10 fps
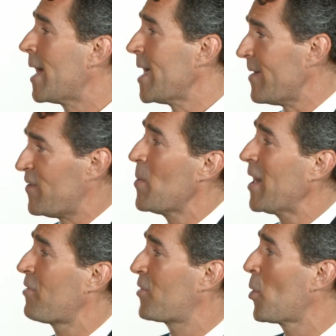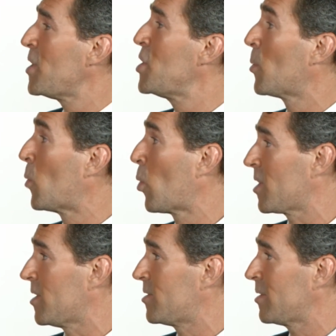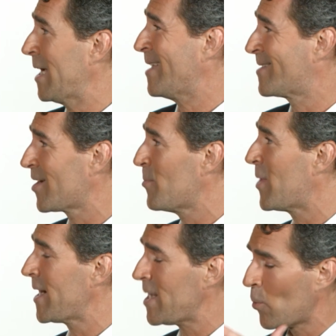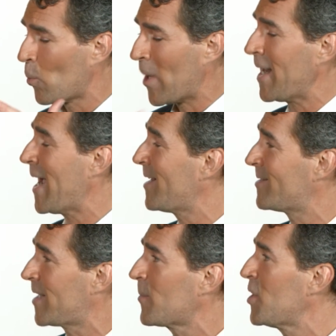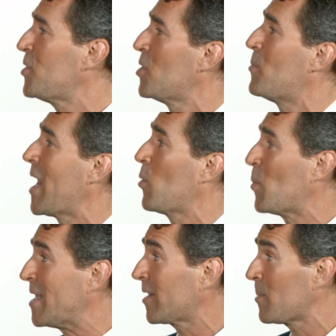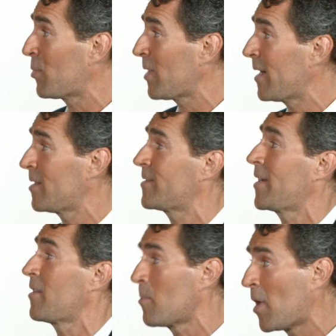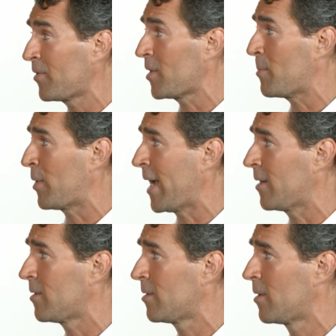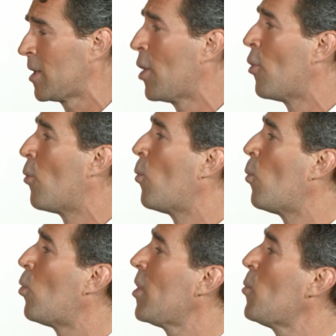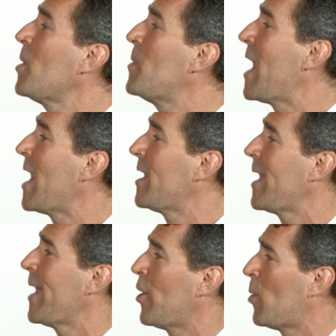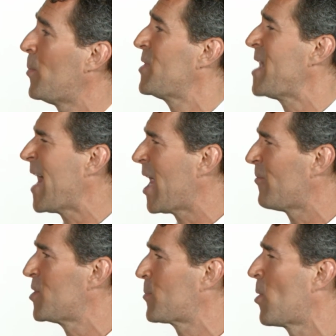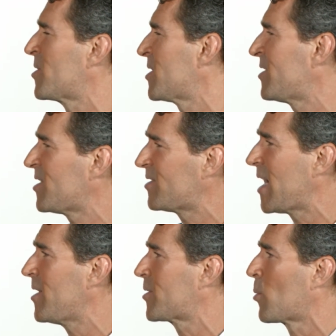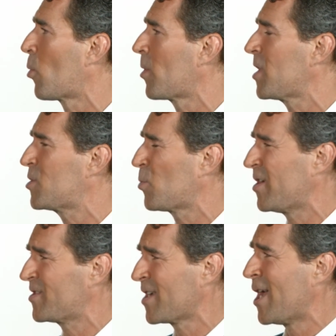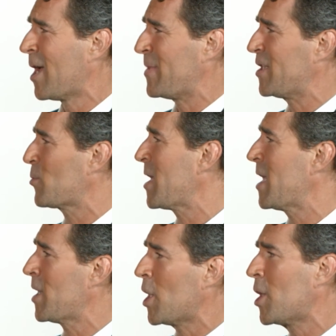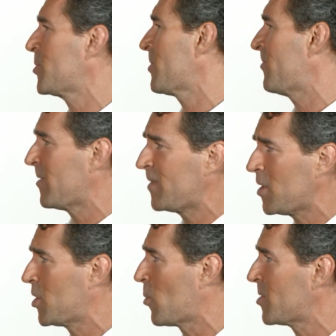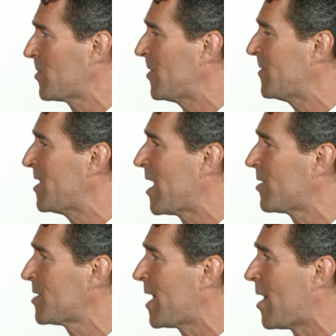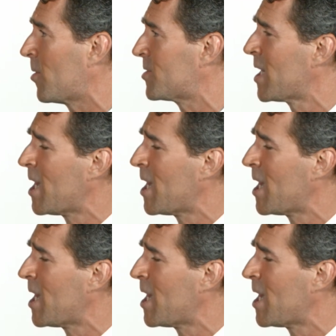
If you had a 30-year mortgage and somebody went ahead and said, I'm going to do the biweekly plan instead of the monthly plan, what would that help the average person? Let's just say that their mortgage was between $150,000 and $250,000.